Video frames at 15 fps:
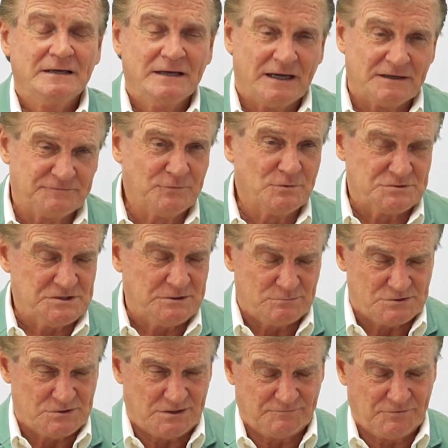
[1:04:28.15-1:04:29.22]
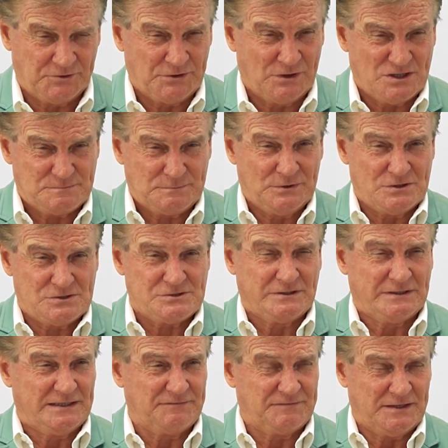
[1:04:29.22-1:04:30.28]
unfortunately, was not a very nice person
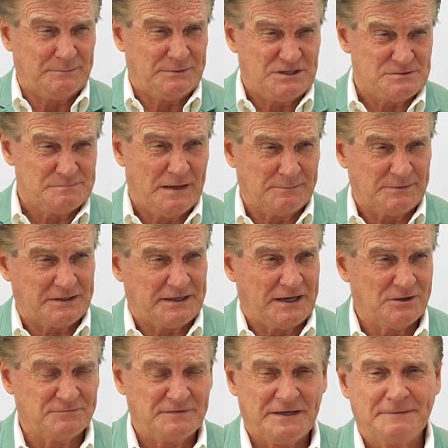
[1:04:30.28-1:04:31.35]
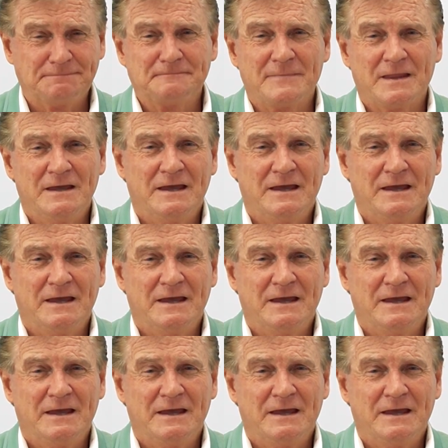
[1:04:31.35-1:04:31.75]
and left him and his mum in a caravan.